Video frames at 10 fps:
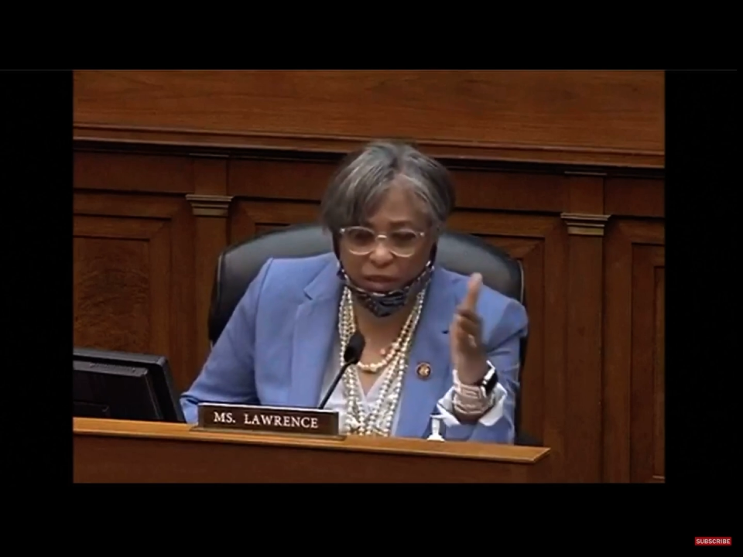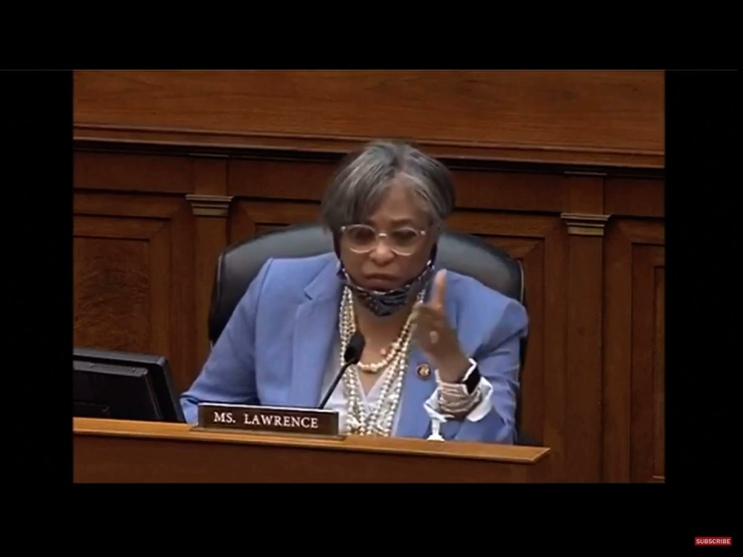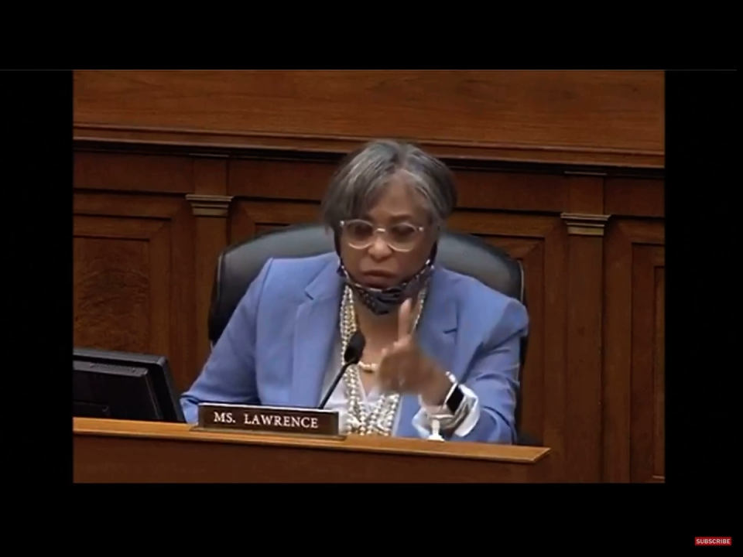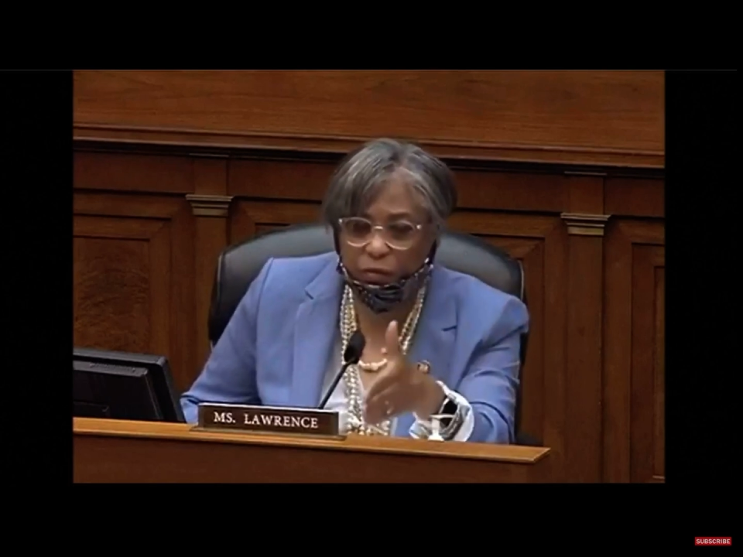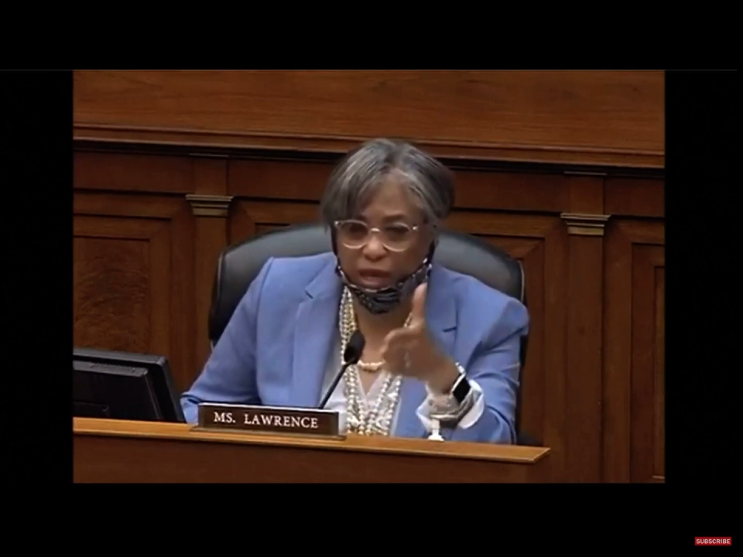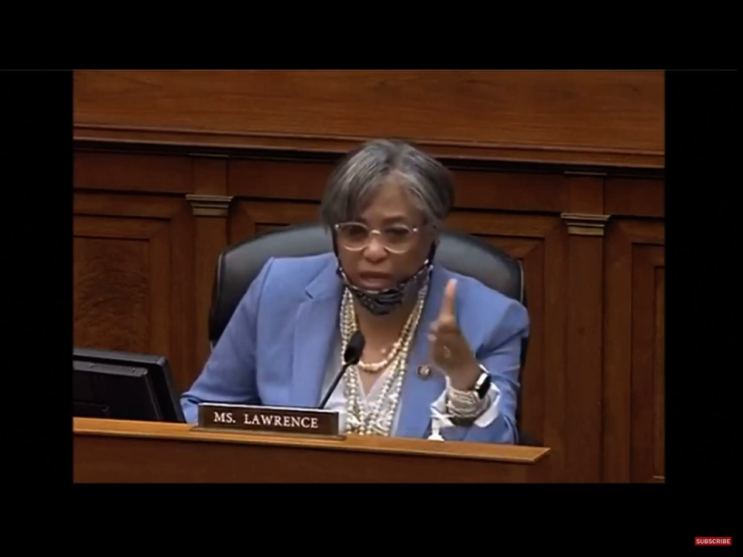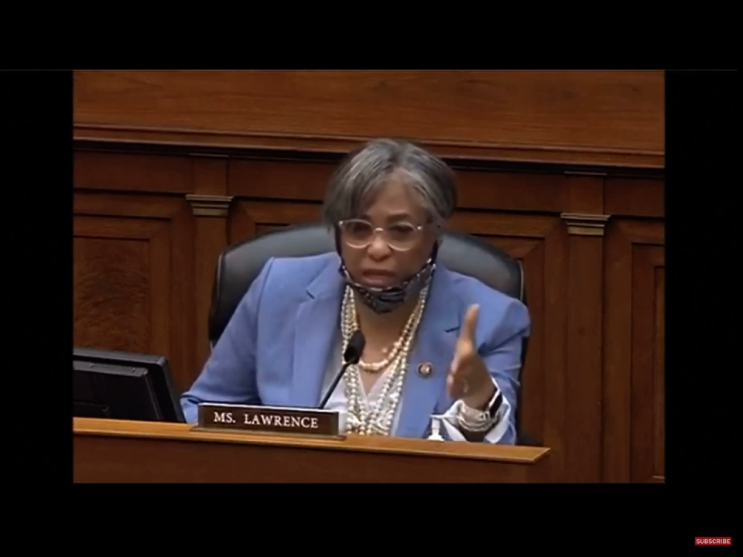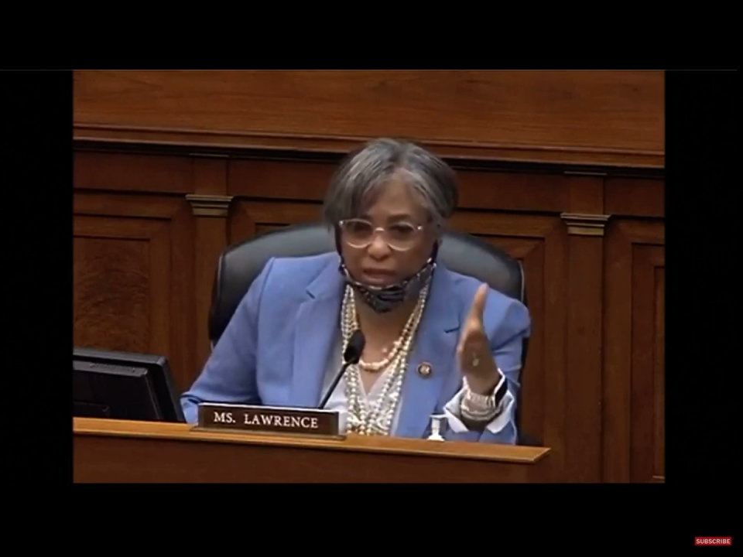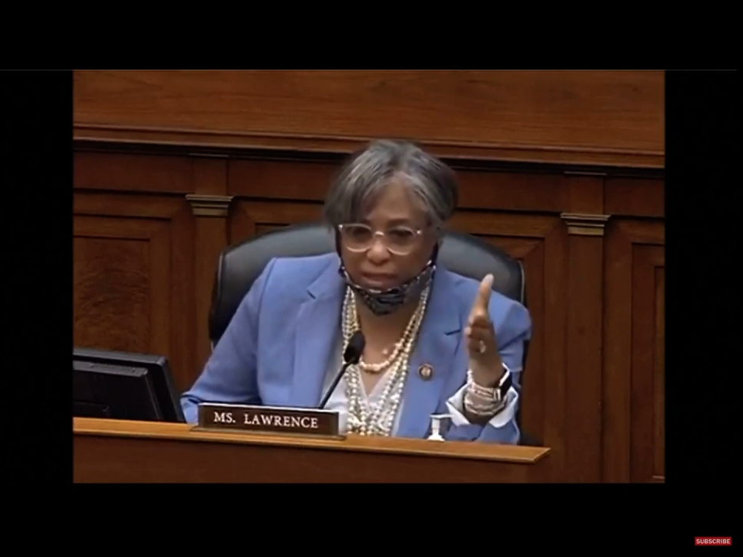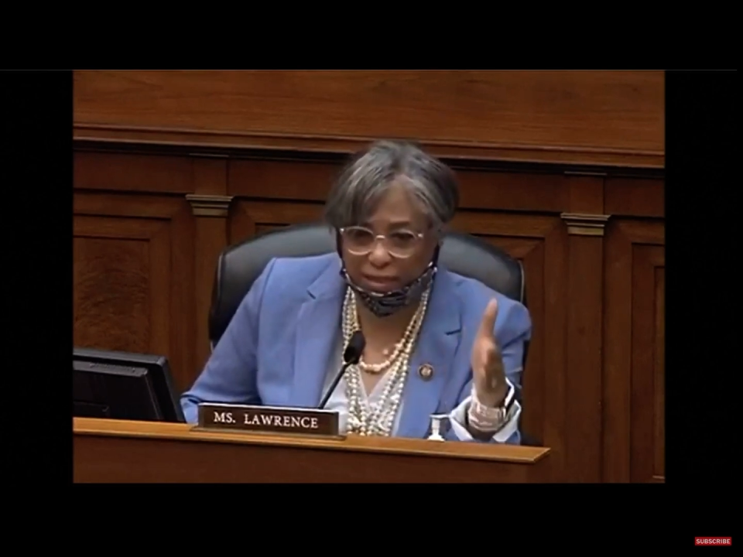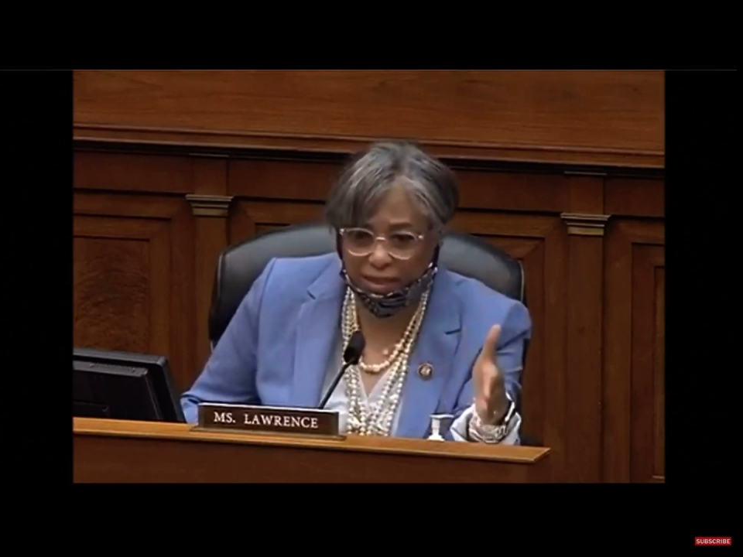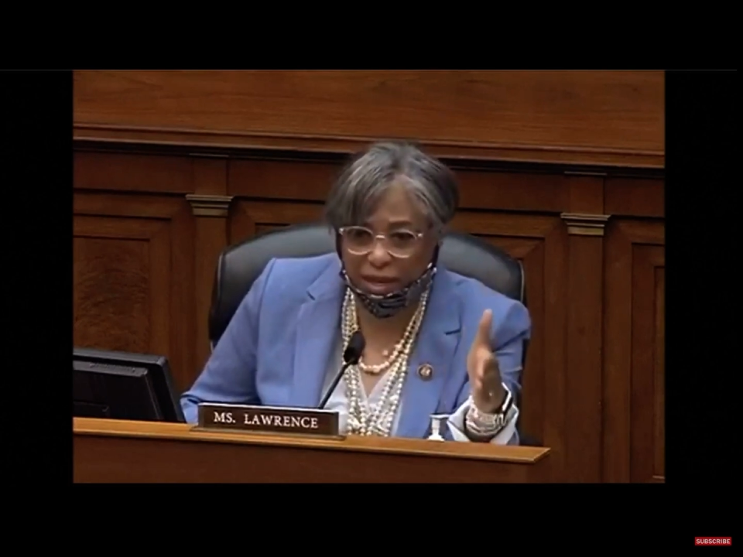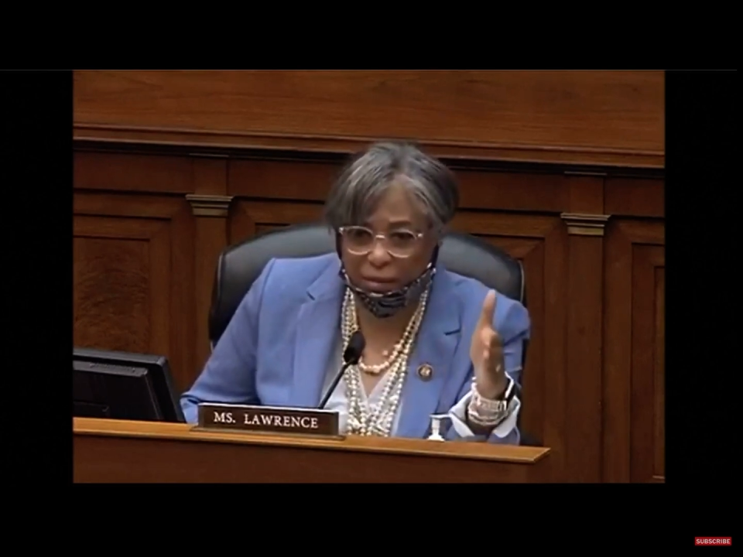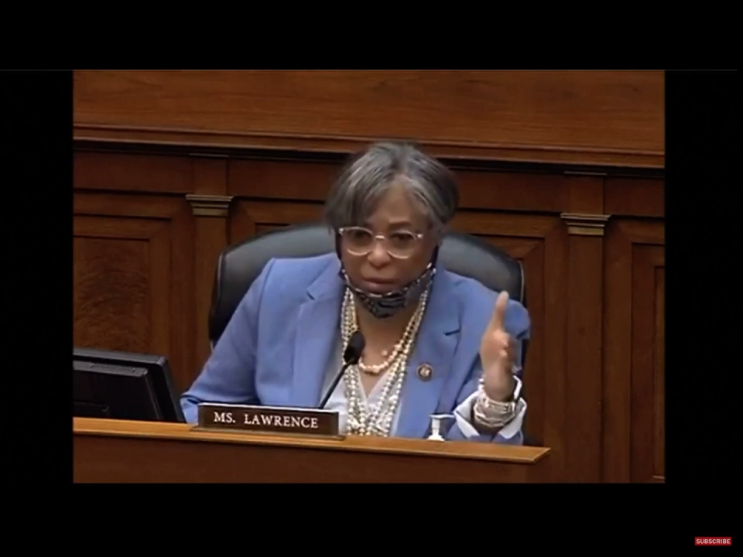if you're making the same